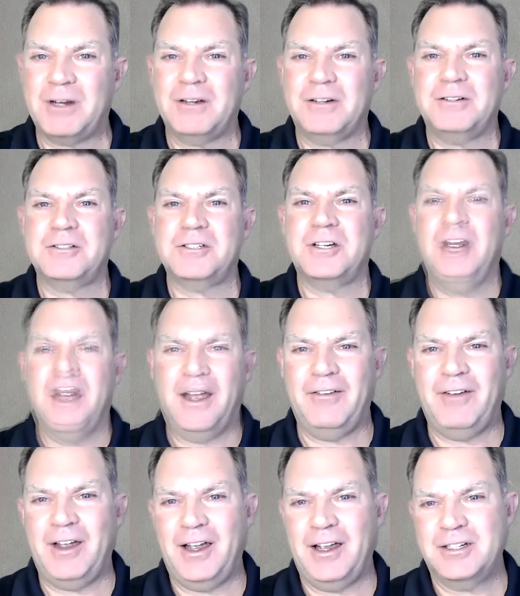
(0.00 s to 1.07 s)
Because I
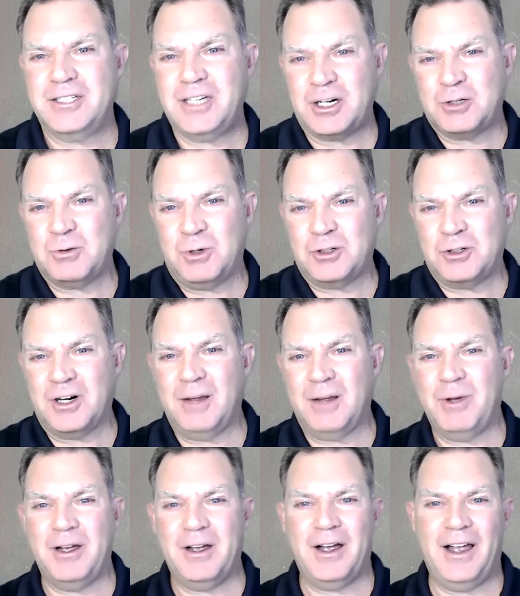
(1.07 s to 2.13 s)
have had sexual
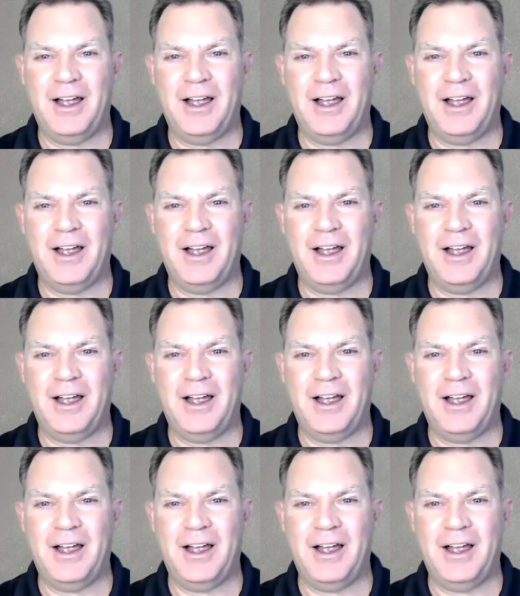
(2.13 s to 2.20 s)
trauma,